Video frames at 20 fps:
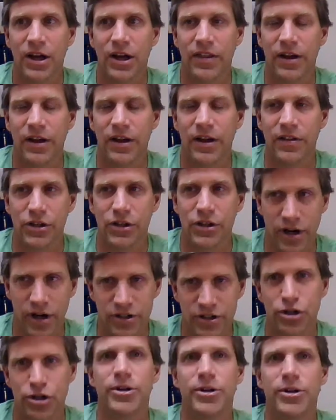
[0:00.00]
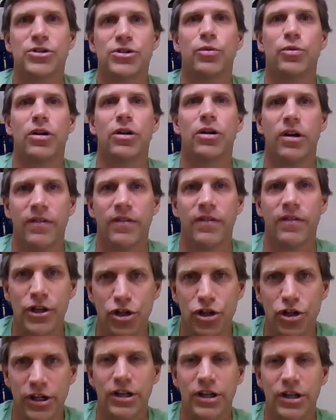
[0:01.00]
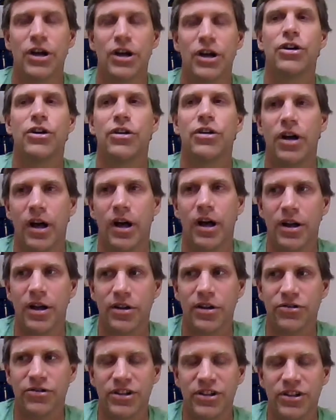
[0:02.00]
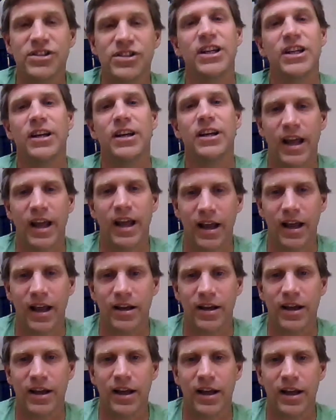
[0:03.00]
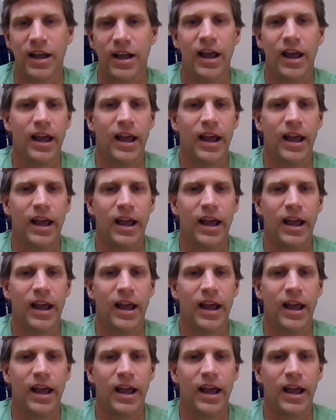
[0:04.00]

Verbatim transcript: the, the transhumanism will eventually uh, succeed and uh,